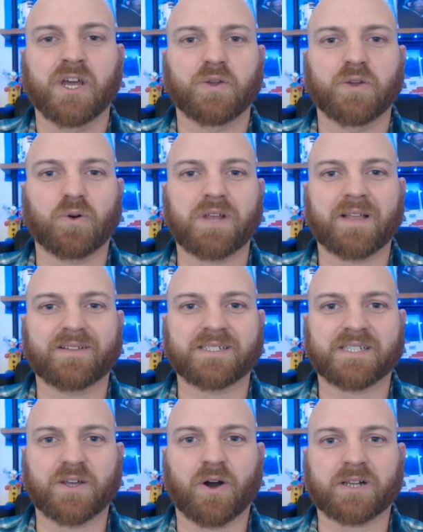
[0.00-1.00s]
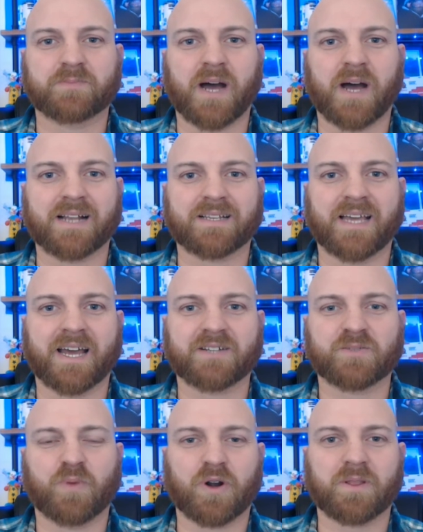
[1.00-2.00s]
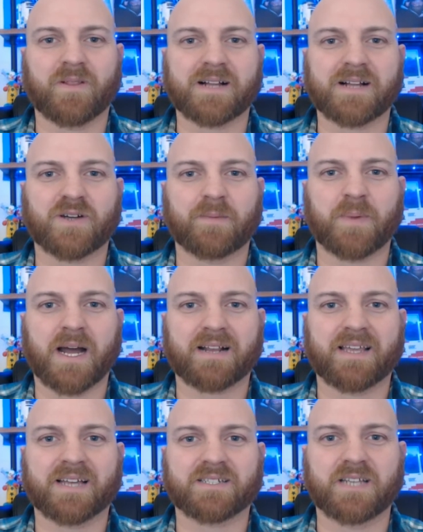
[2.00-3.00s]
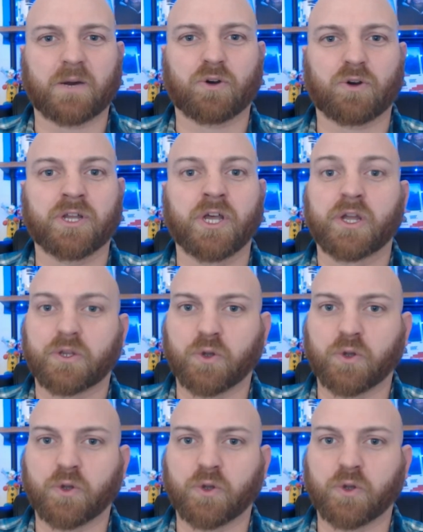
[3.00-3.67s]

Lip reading: your daily Seahawks podcast, part of the Locked On Podcast Network,